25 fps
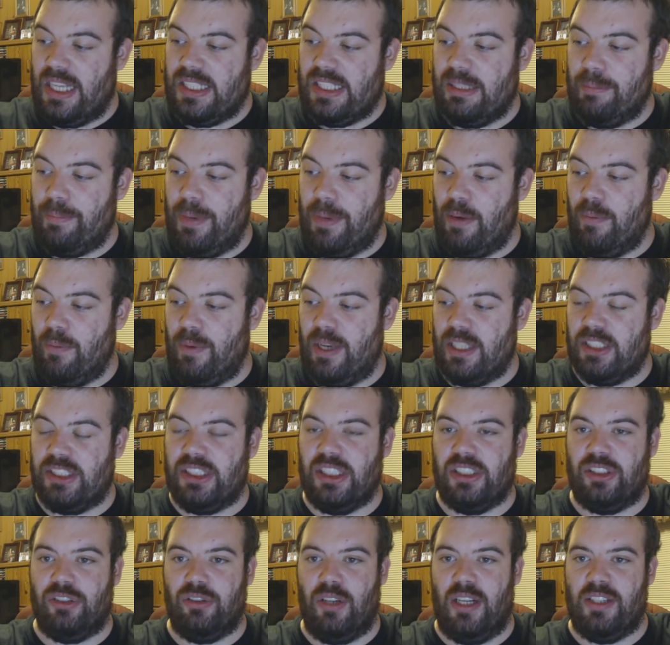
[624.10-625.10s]
there's a bit when
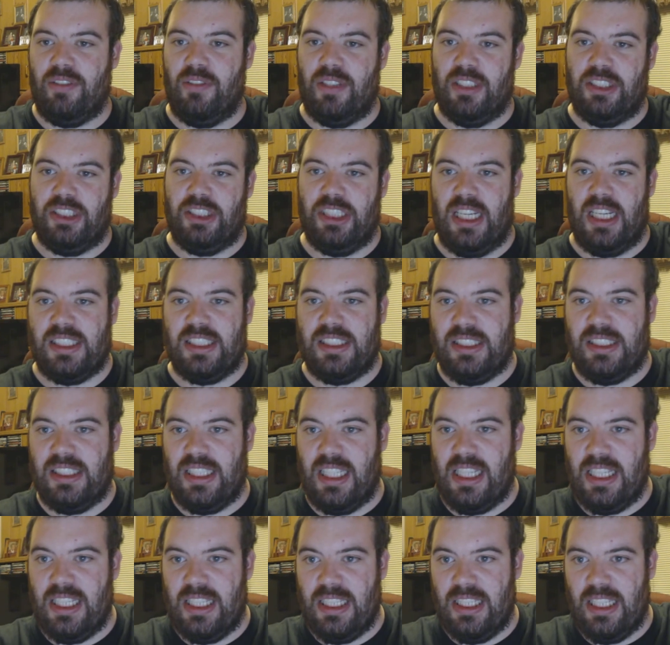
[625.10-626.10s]
she's trying to adjust
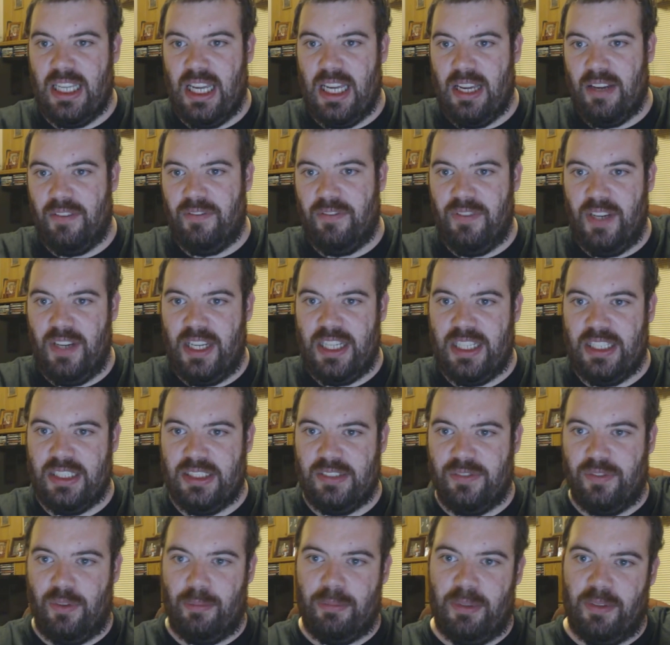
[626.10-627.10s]
the uh,
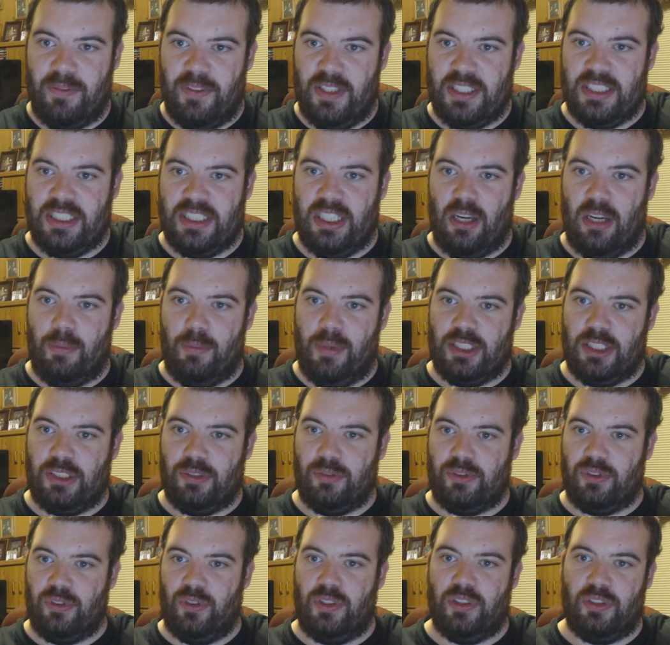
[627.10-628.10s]
fades from the video where
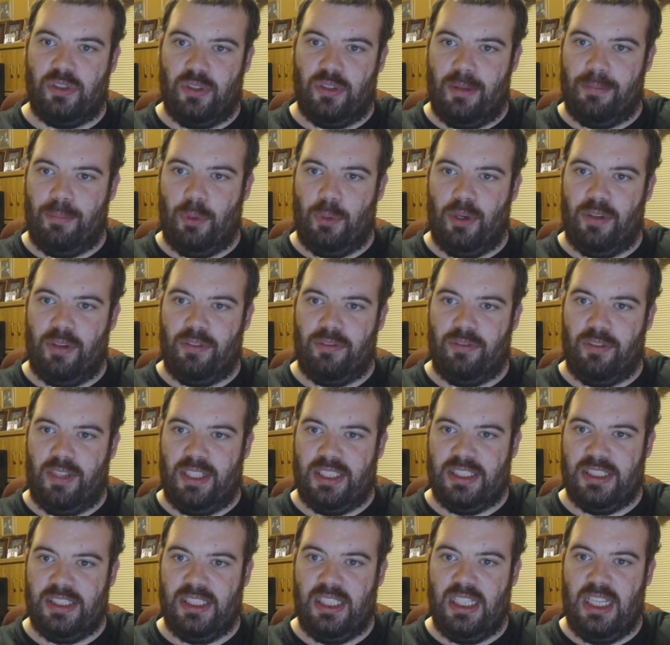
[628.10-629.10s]
she was talking to her
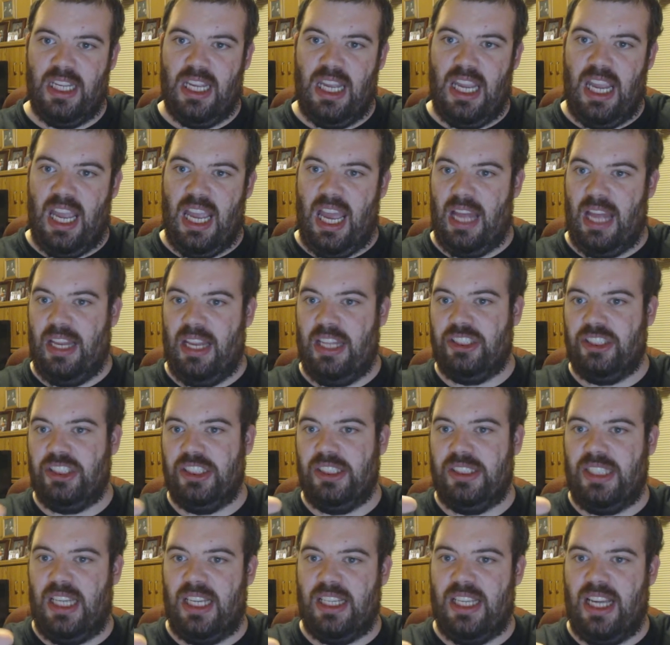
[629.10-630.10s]
boyfriend, and as
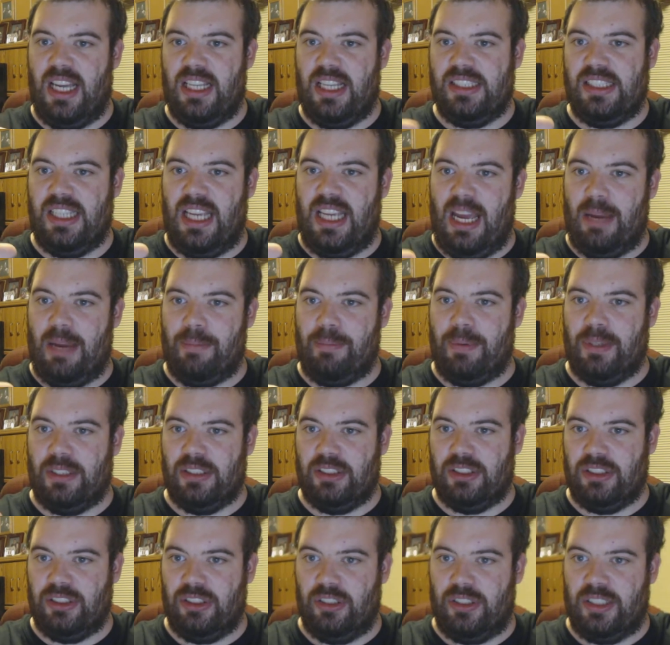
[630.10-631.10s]
she does, as it
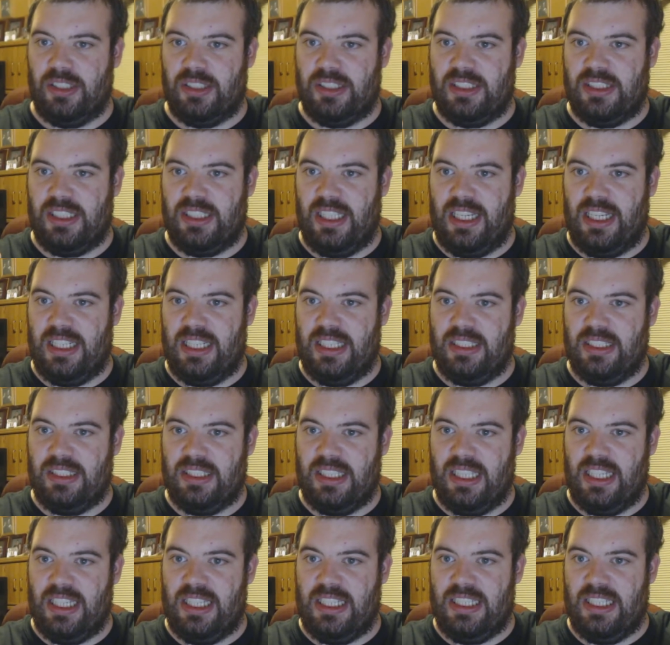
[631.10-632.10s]
happens, you can see
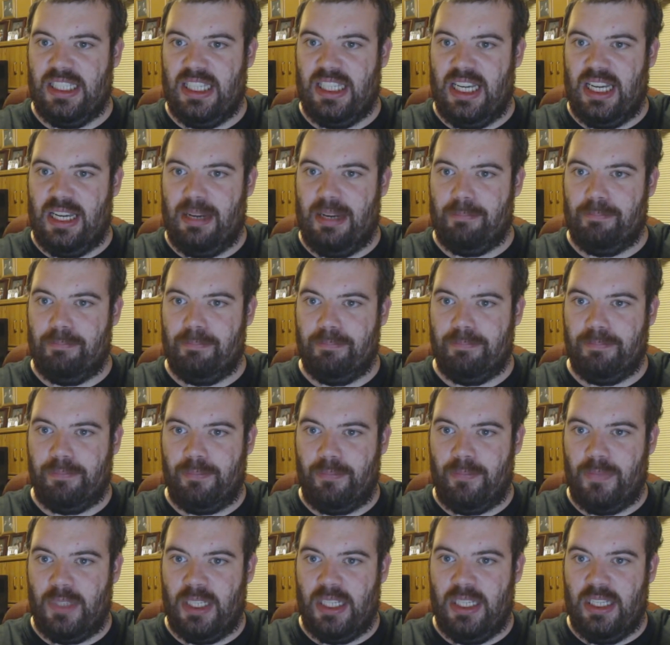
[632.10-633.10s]
the um,
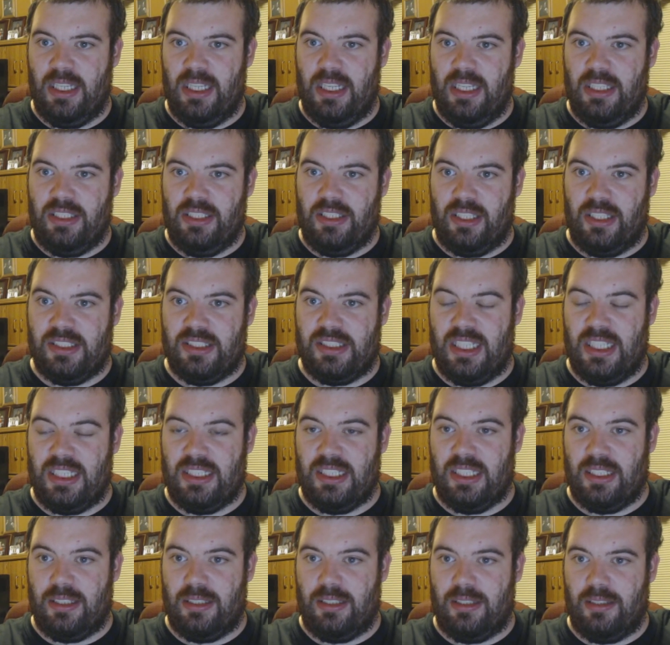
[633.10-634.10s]
you can see
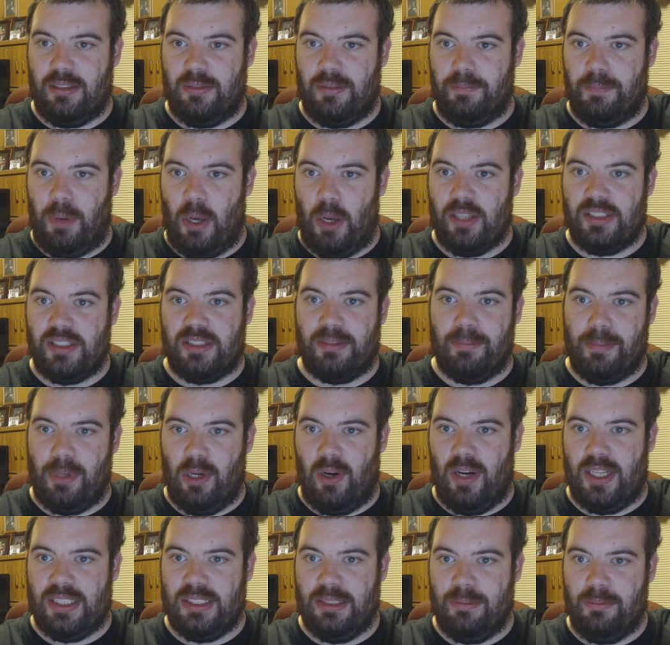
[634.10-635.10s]
the person
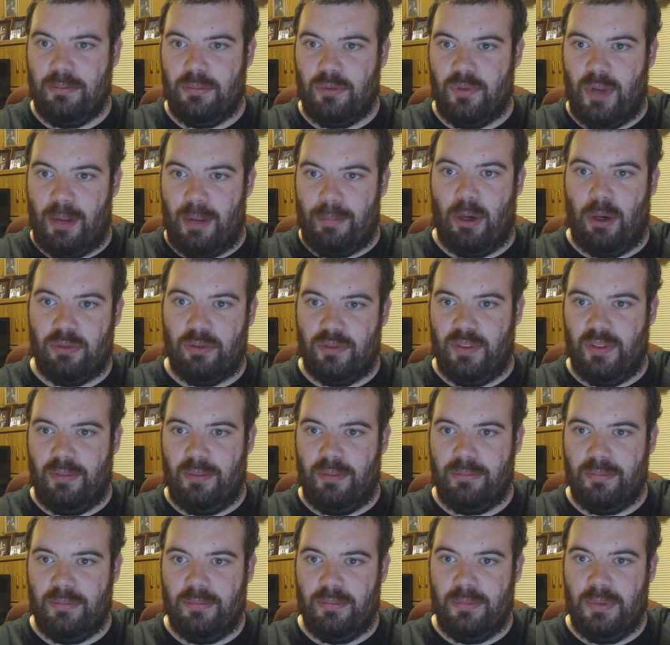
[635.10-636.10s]
behind them grab hold of
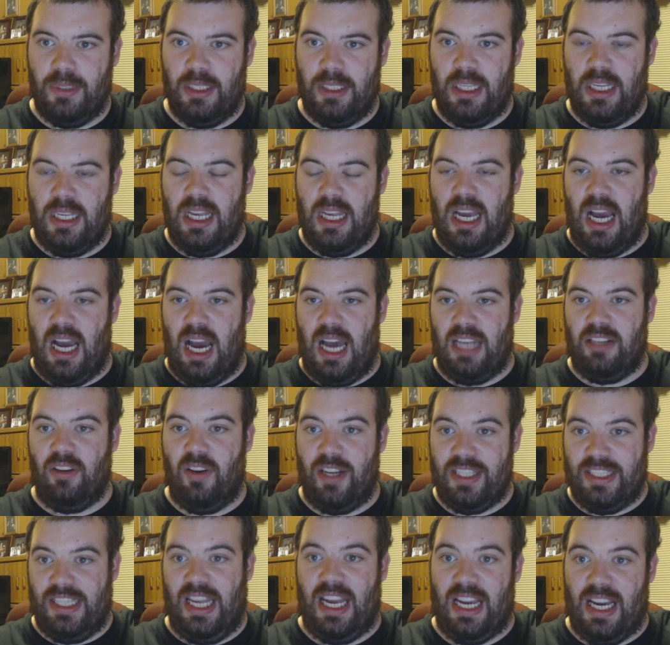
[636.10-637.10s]
them. I
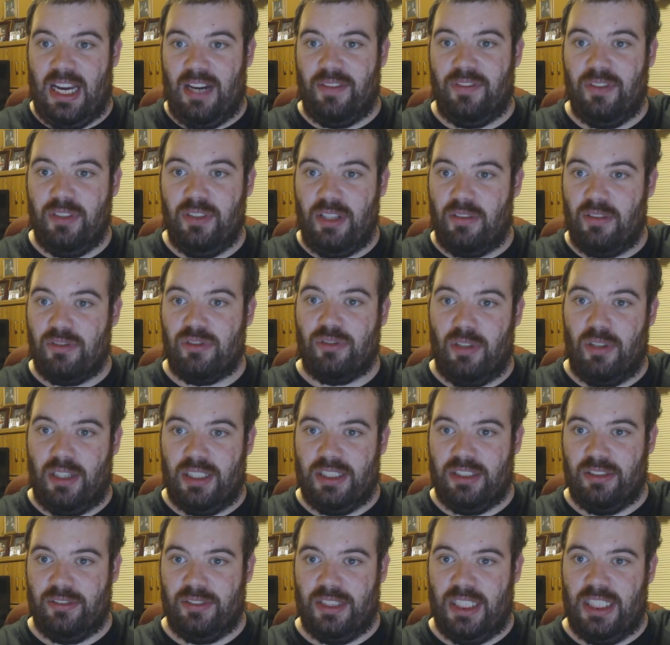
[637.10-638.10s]
like that. I thought that was
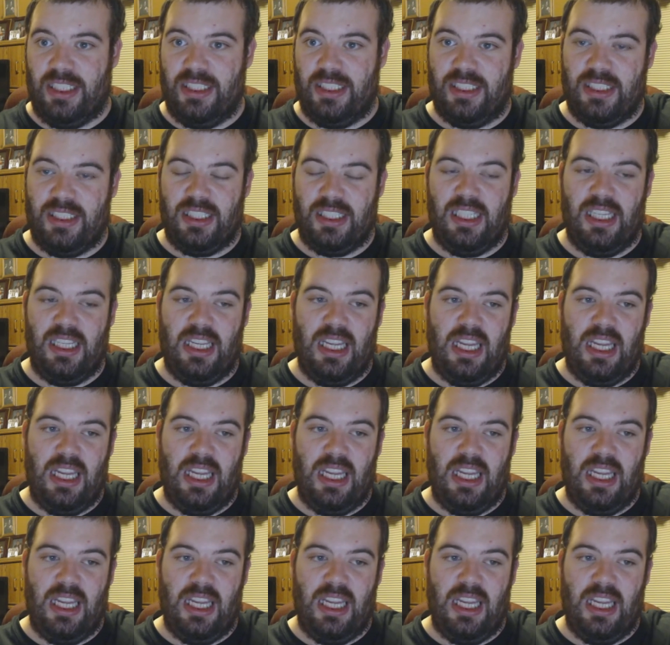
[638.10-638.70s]
quite unique.